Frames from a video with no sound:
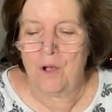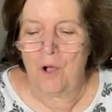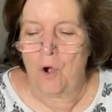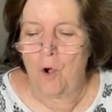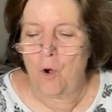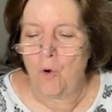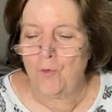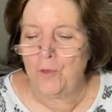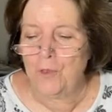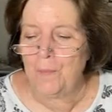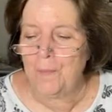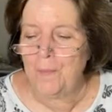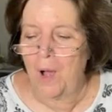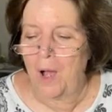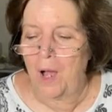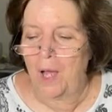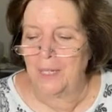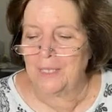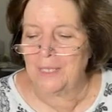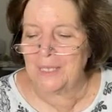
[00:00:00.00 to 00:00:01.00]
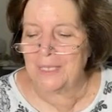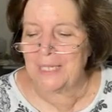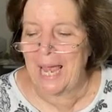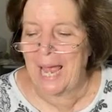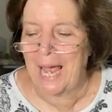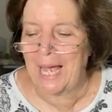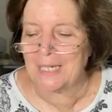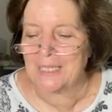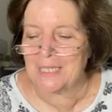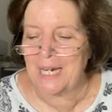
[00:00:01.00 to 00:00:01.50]
Over the pond,
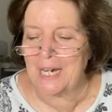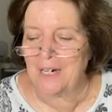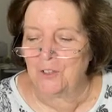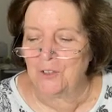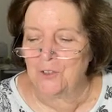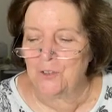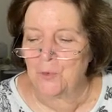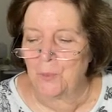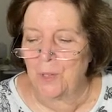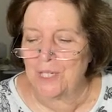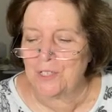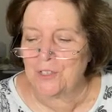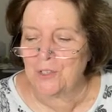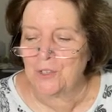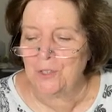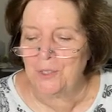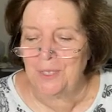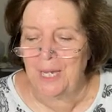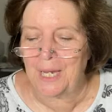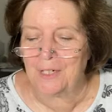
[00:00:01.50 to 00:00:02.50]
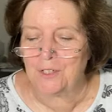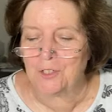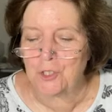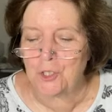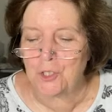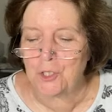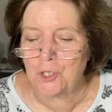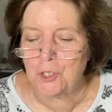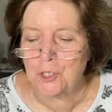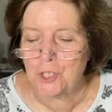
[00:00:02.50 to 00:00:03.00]
cattails rustle and
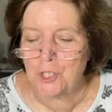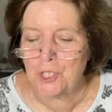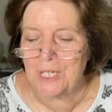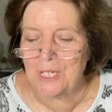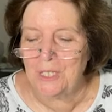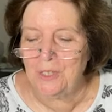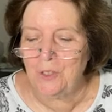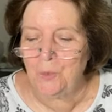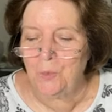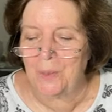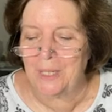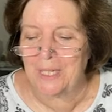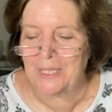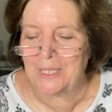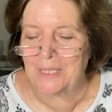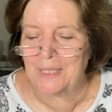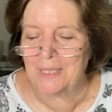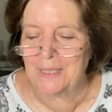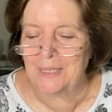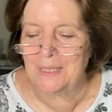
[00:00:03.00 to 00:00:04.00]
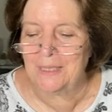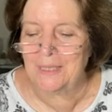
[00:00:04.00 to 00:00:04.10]
shush in the wind.